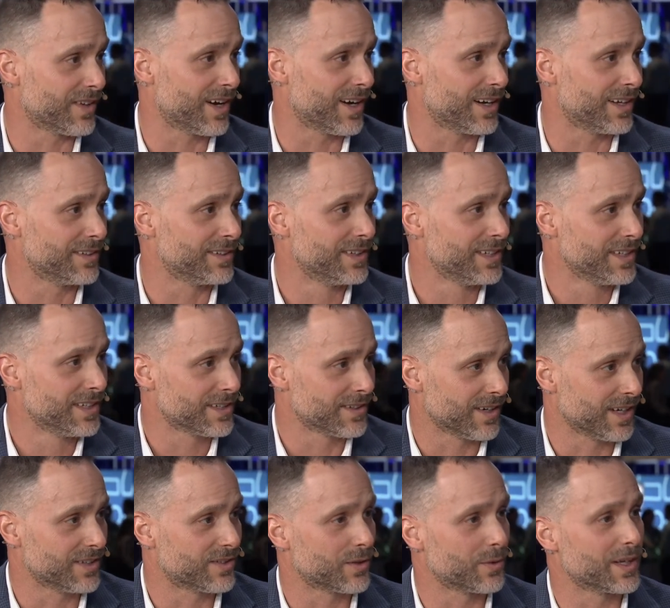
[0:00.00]
on it,
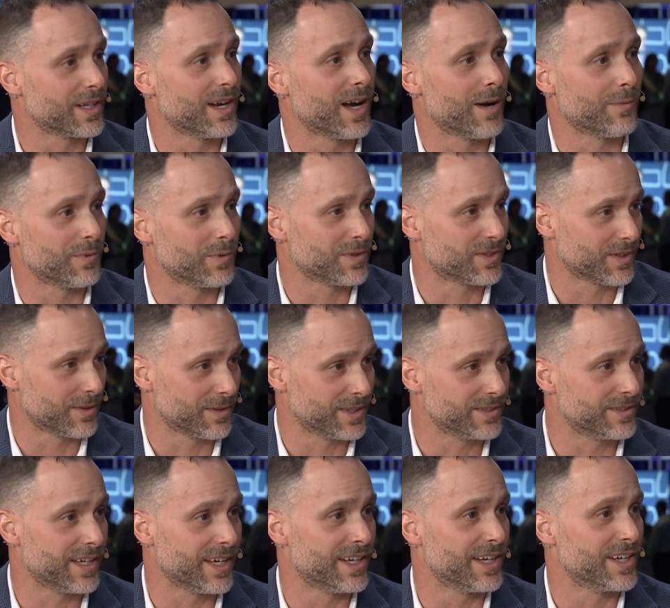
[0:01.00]
right? So we can help them with some of the
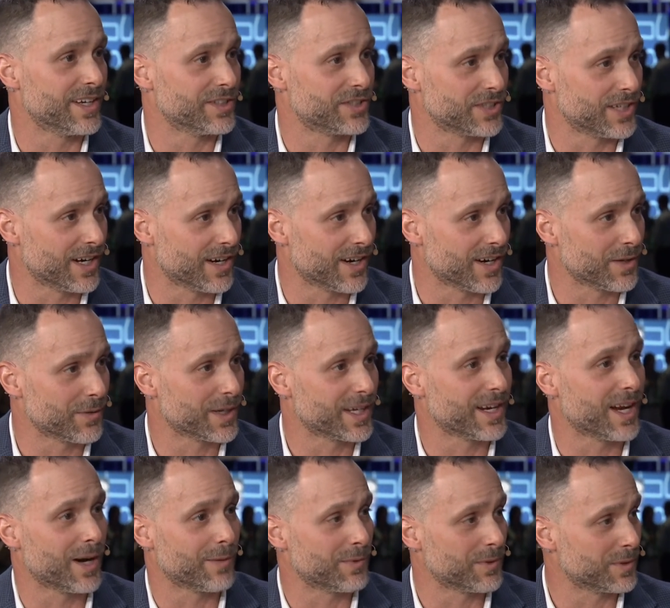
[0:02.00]
data engineering, we
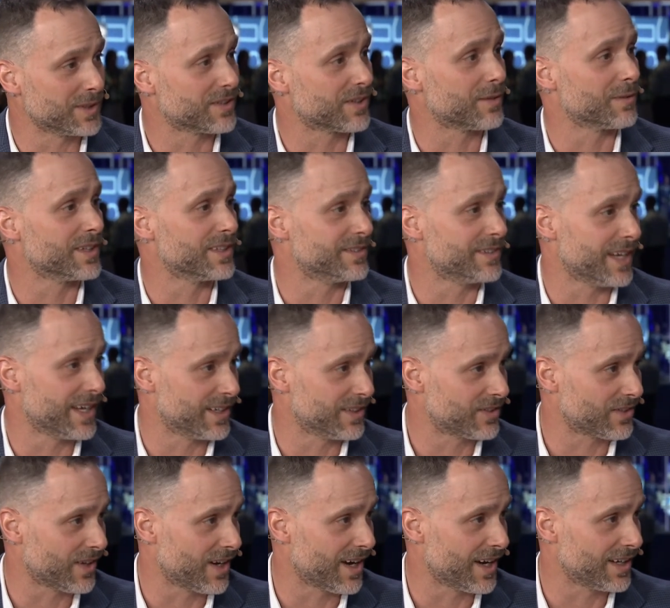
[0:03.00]
can help them with some of the data
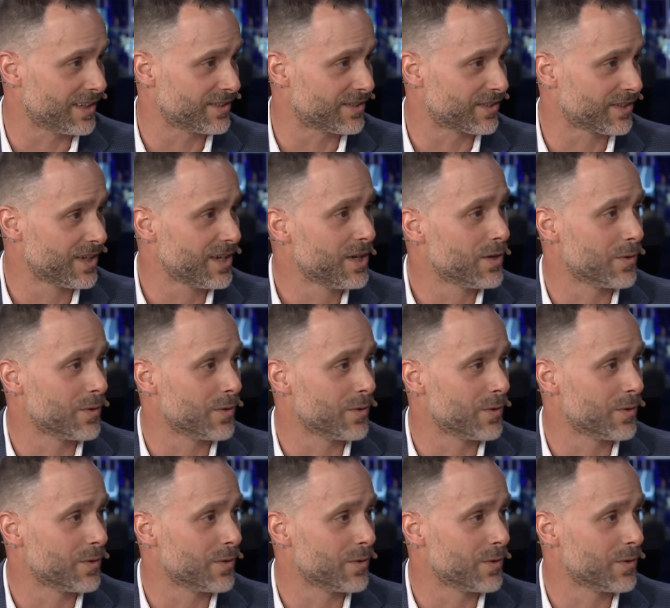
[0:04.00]
science,